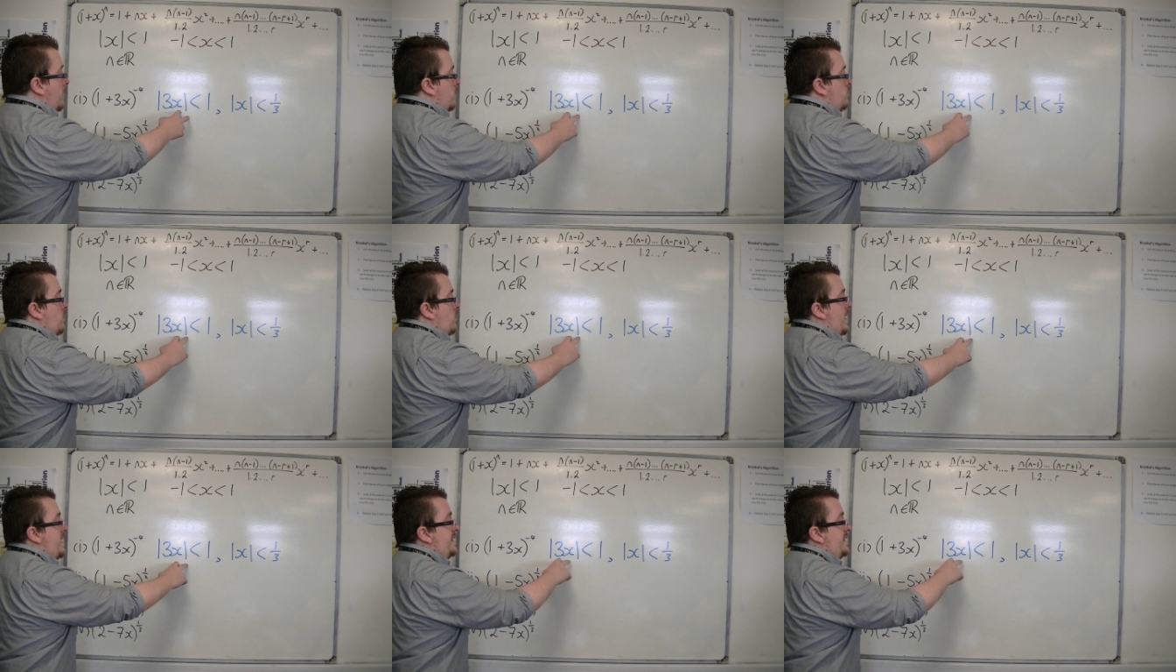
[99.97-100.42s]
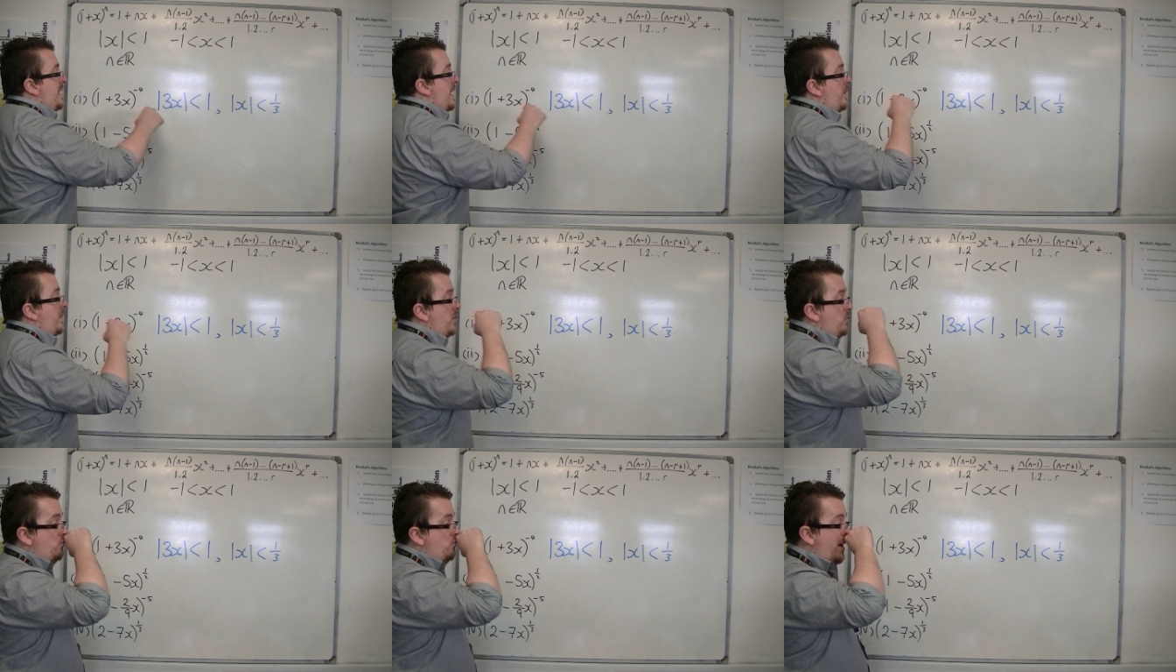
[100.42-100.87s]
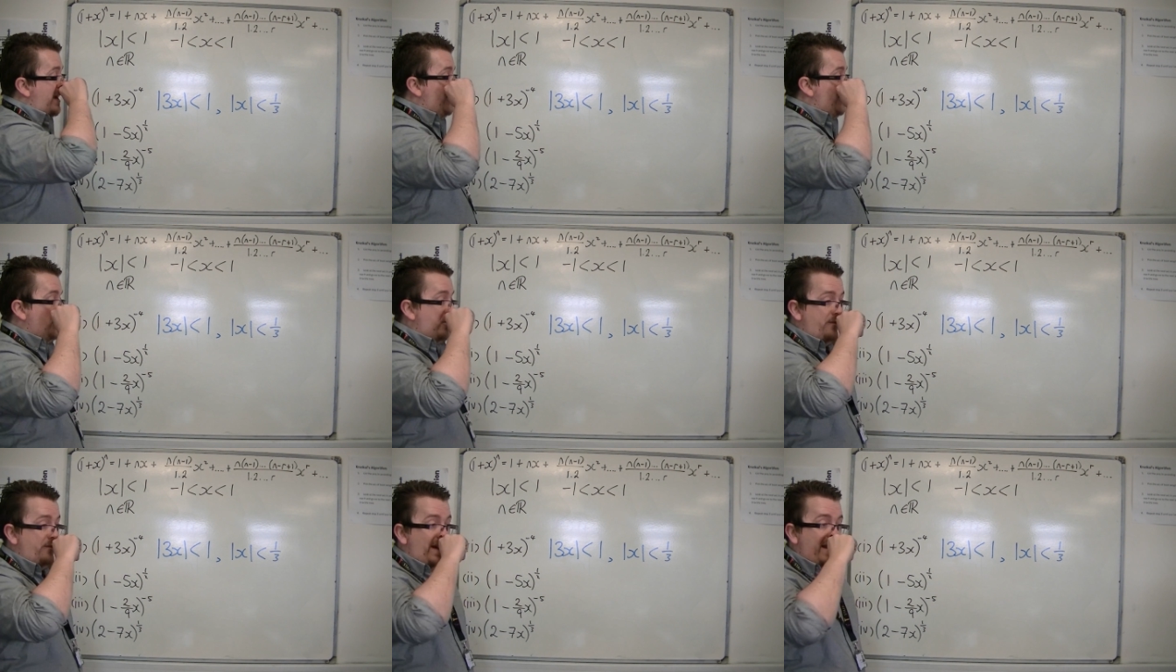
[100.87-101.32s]
write down the
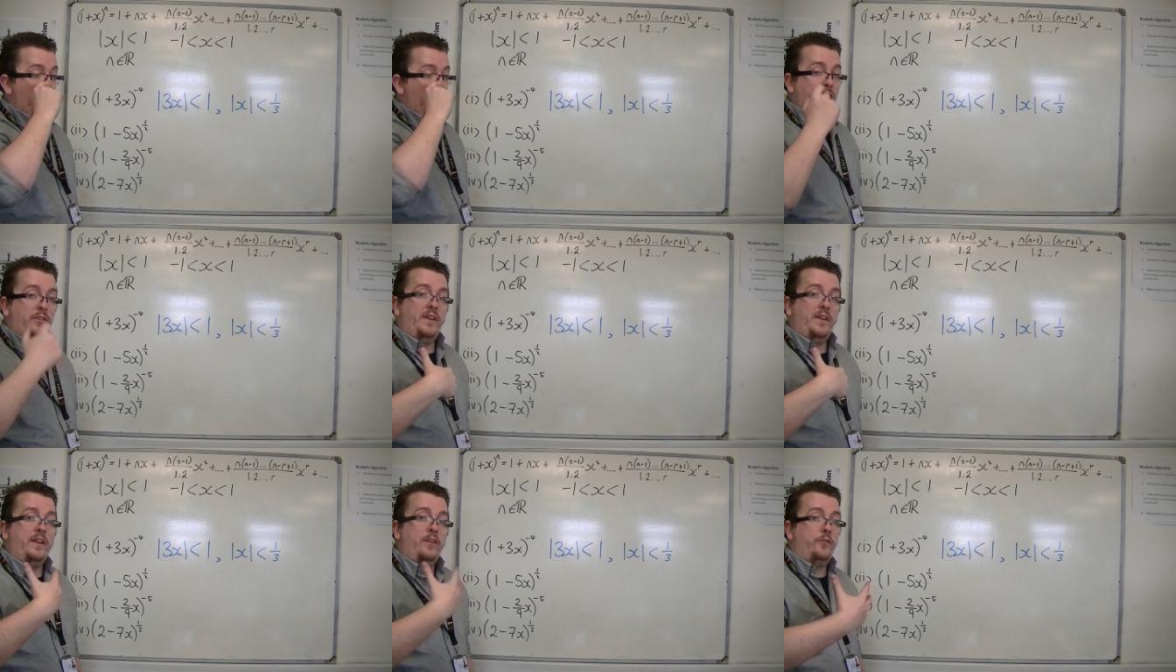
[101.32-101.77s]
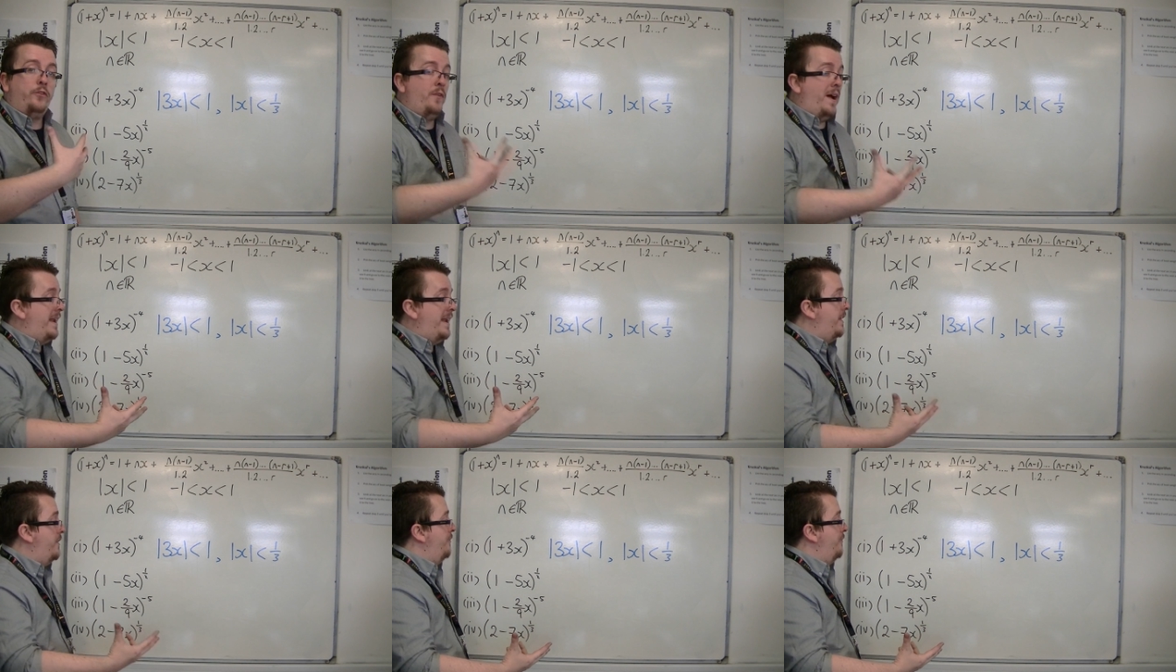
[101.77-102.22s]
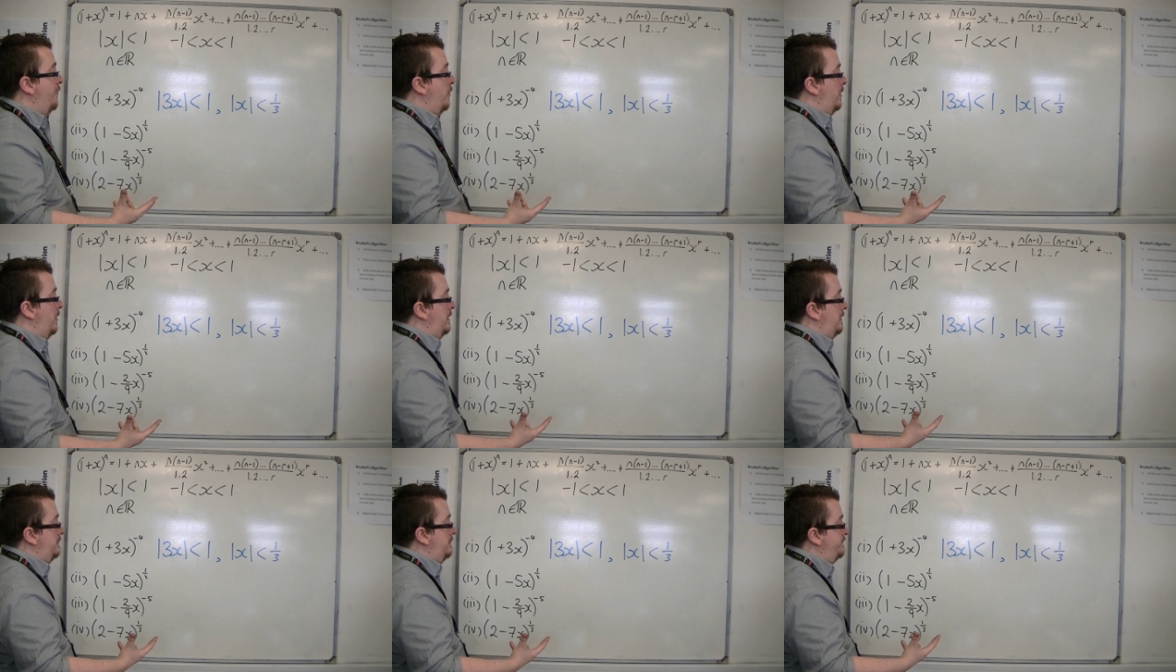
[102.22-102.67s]
range of values that it's valid
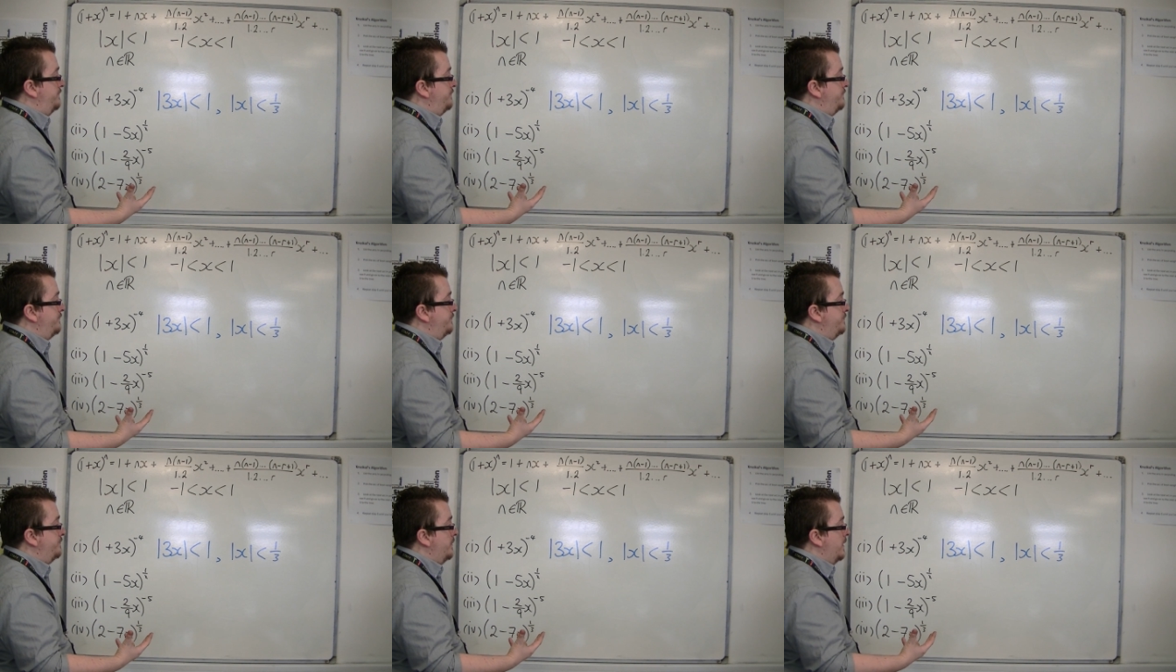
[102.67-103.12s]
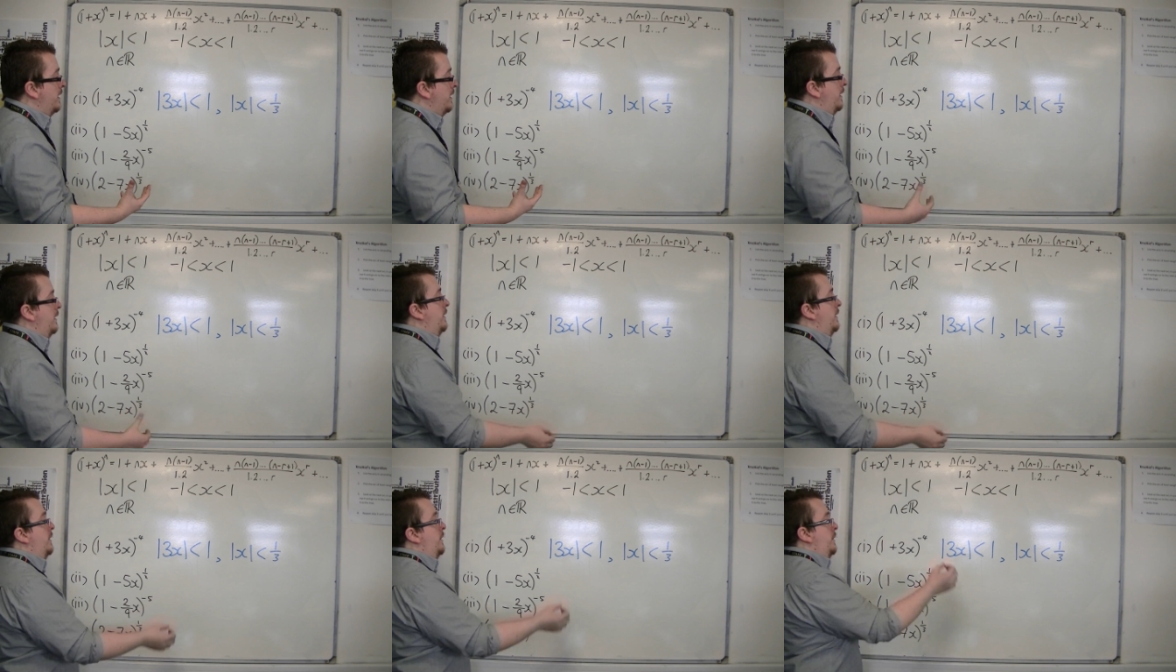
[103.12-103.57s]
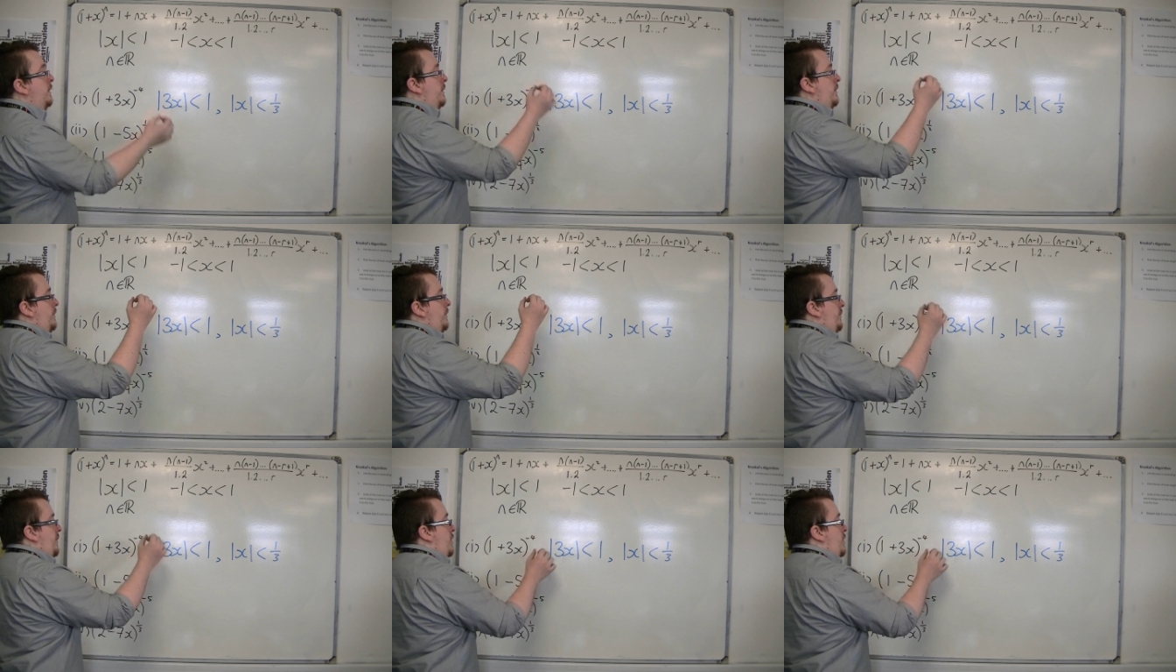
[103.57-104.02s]
for.
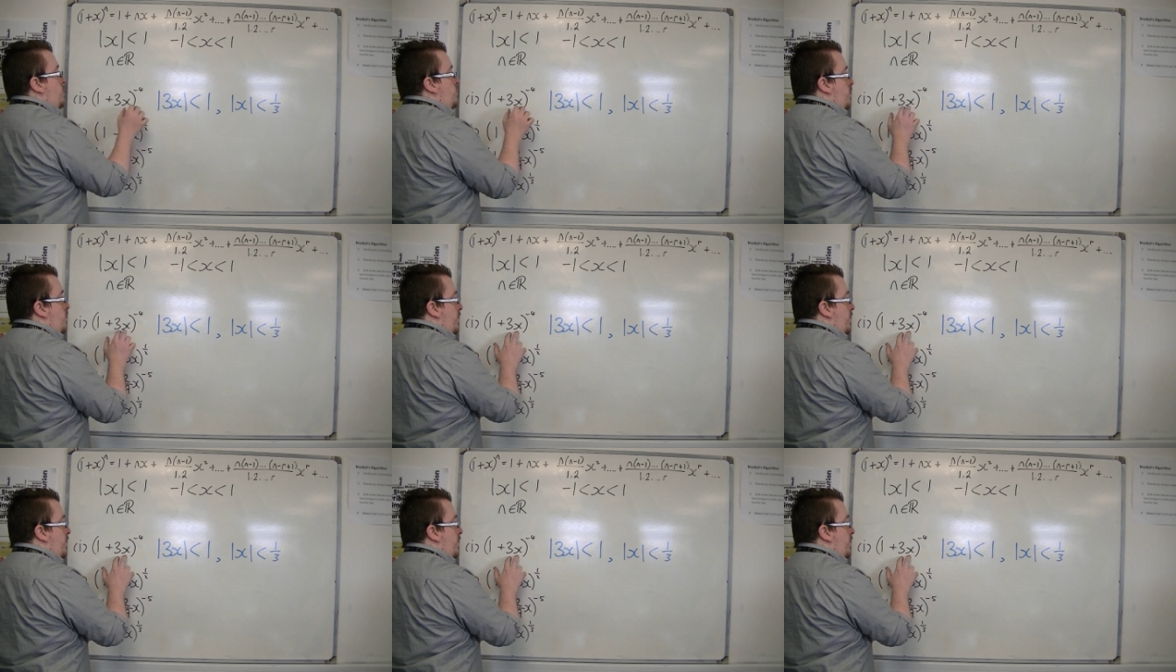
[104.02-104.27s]
So you